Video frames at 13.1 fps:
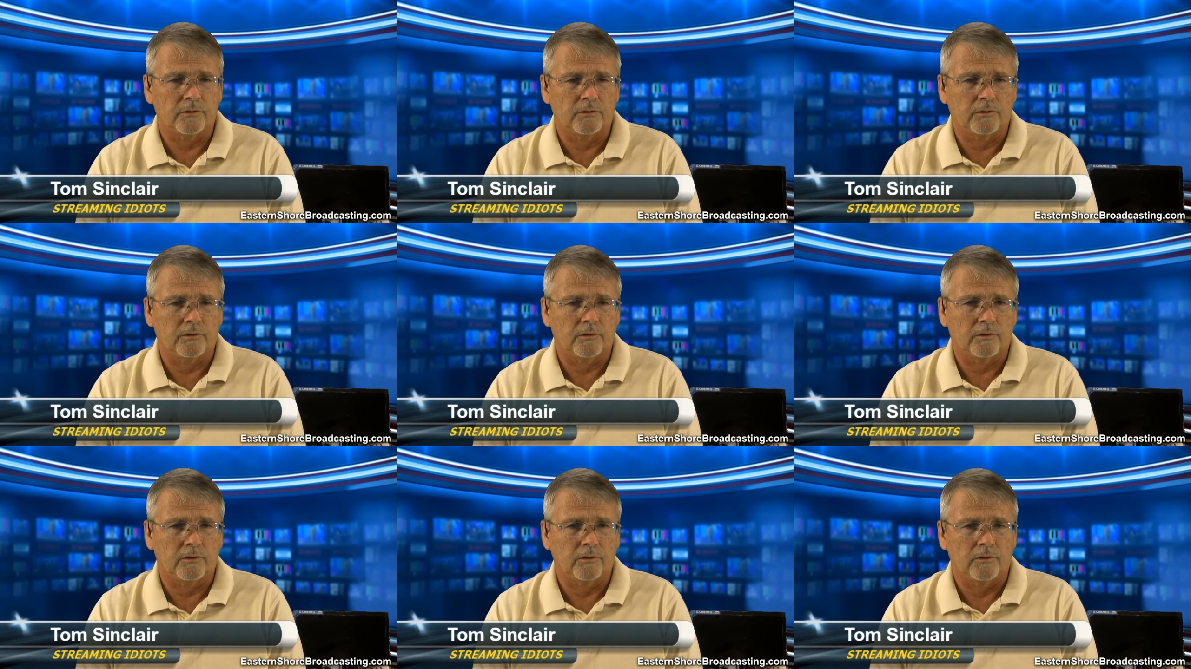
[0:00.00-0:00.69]

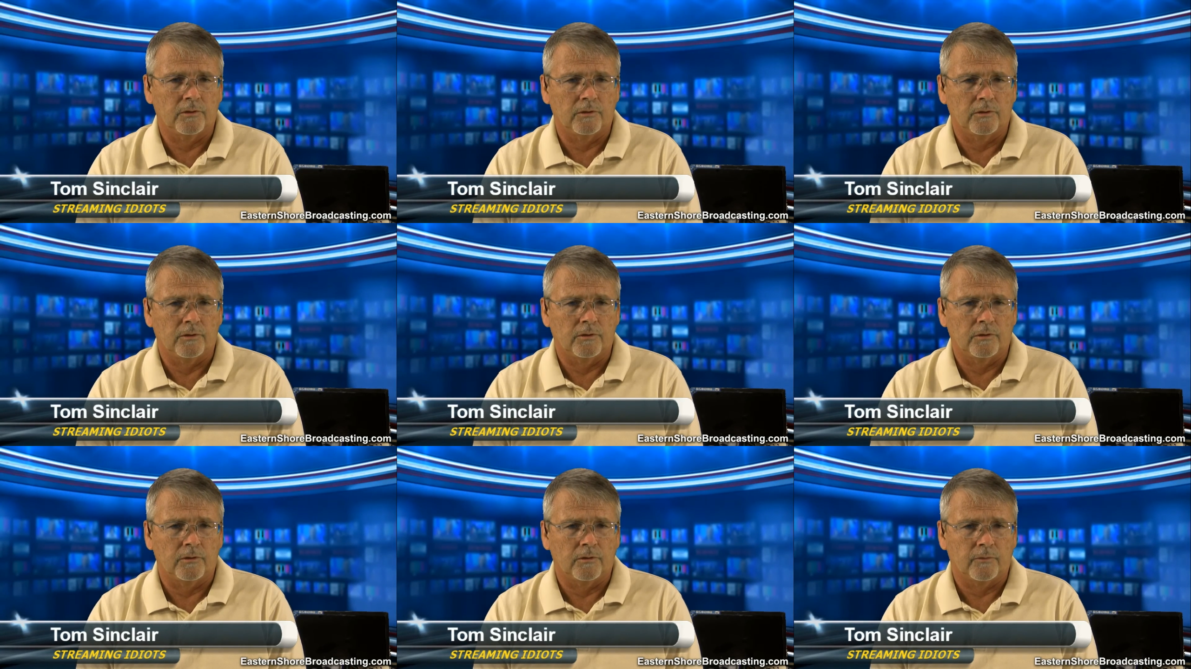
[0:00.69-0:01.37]

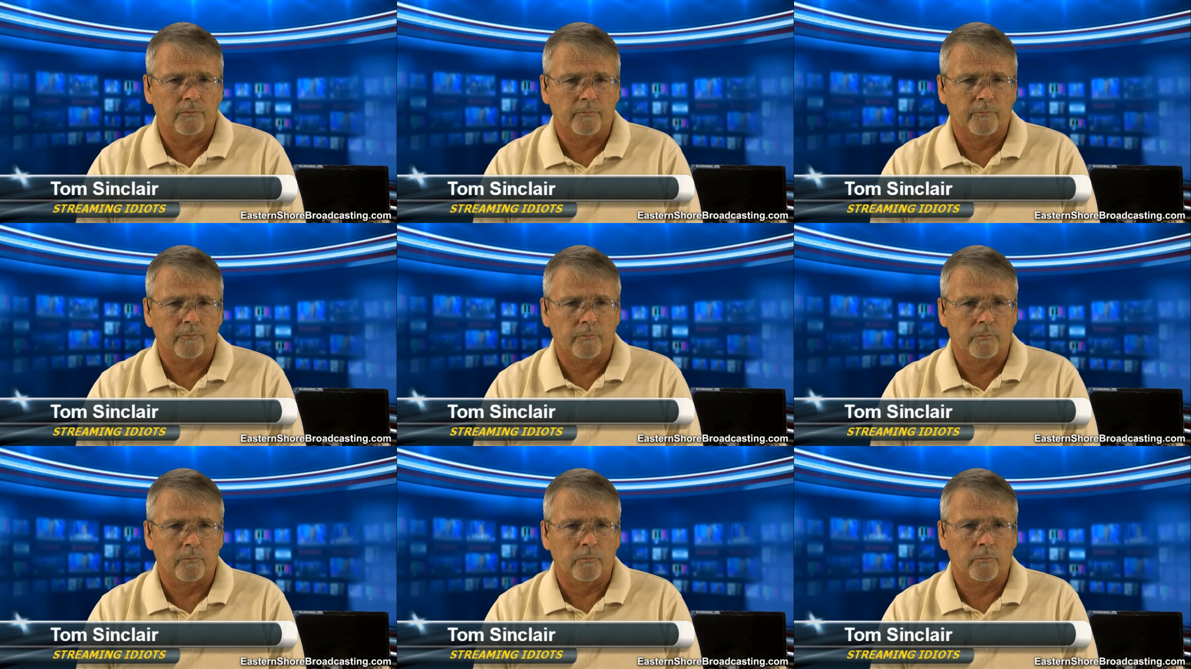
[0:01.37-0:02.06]

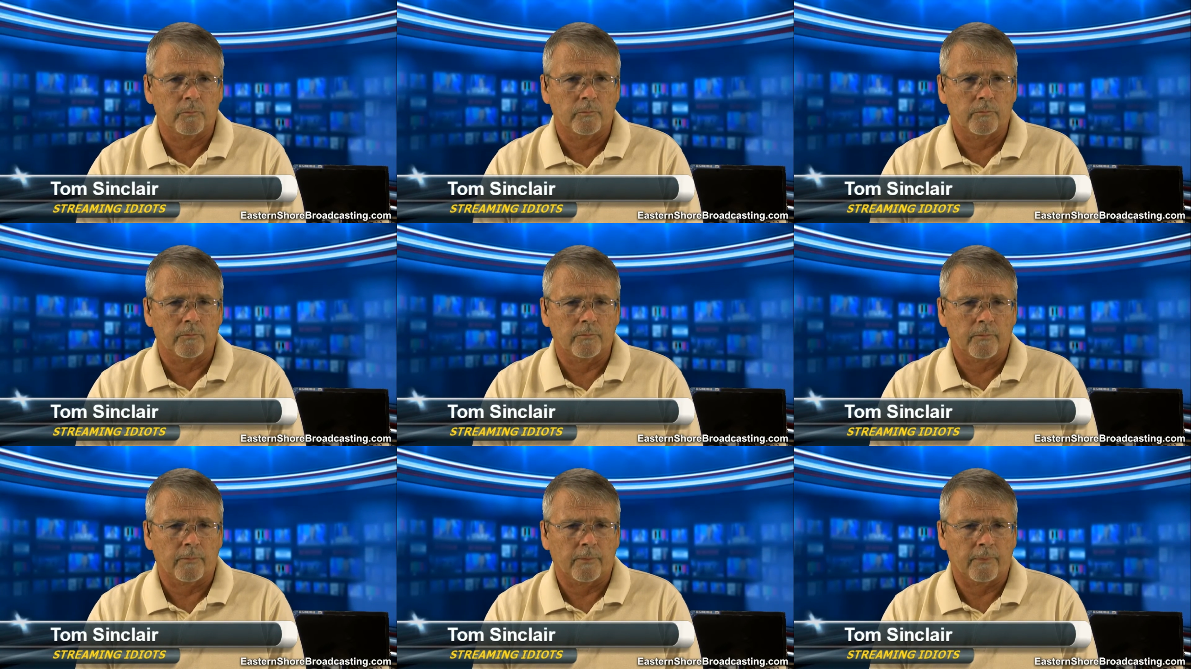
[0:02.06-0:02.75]

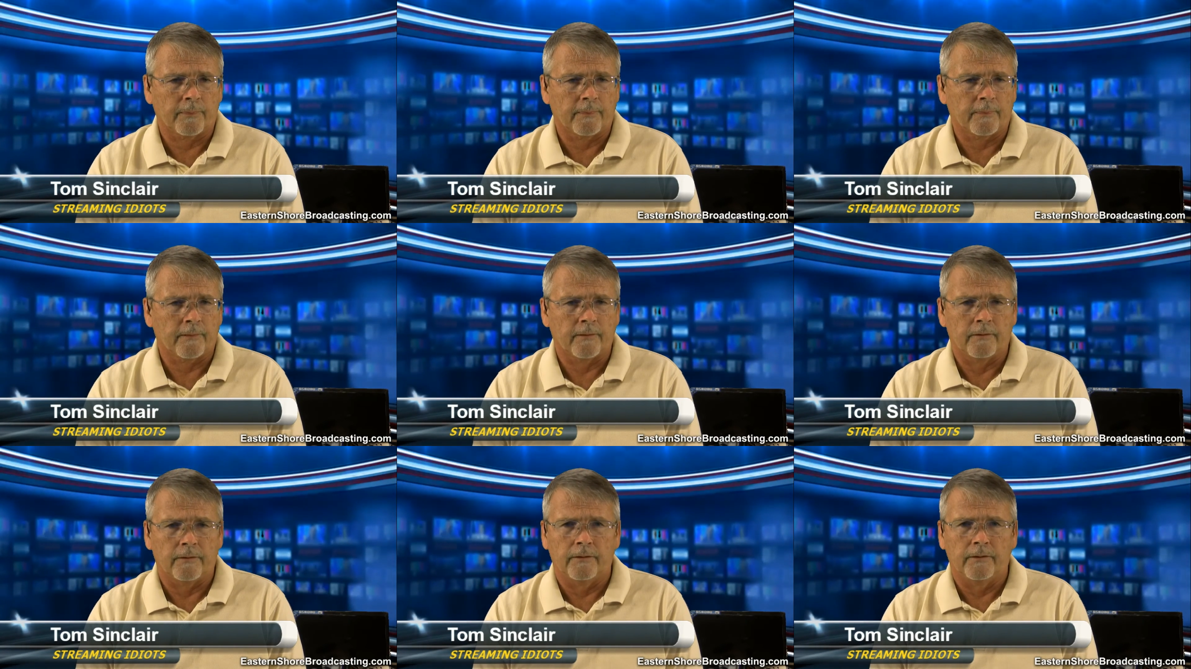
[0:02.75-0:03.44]

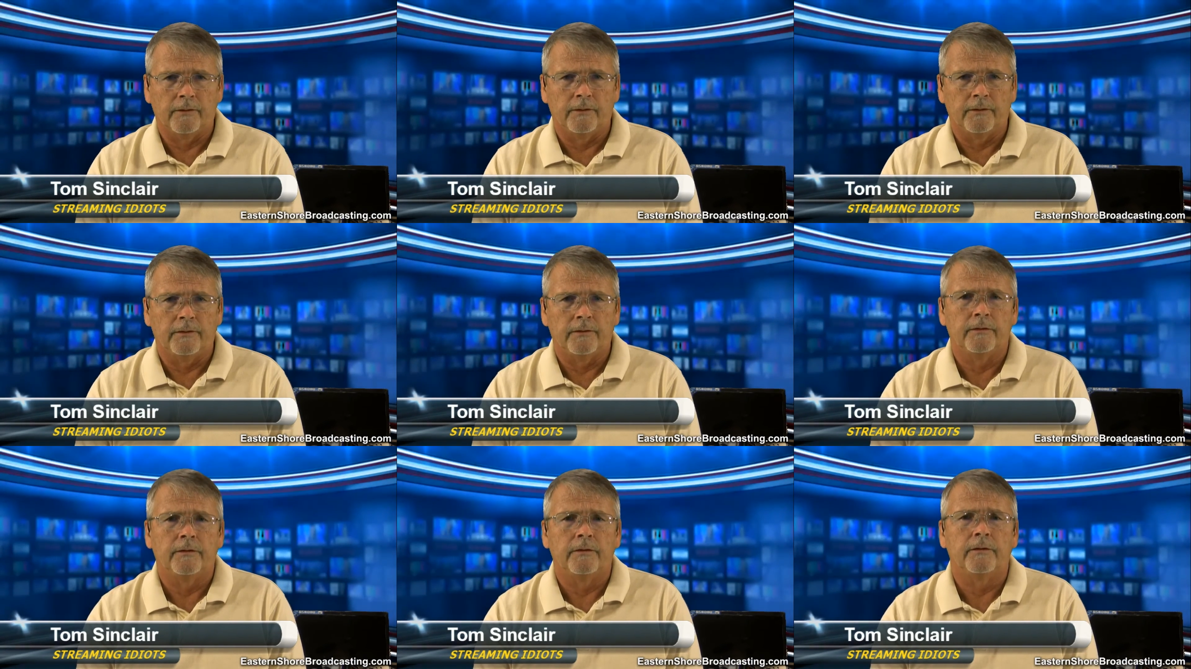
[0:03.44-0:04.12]

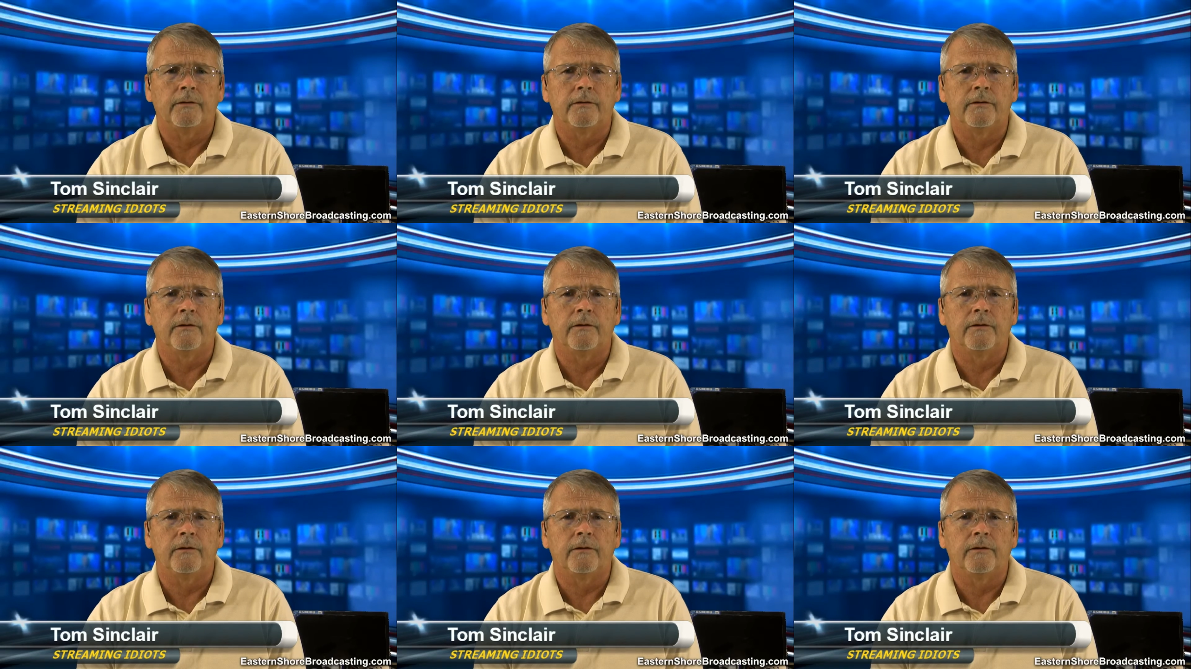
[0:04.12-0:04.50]
(silence)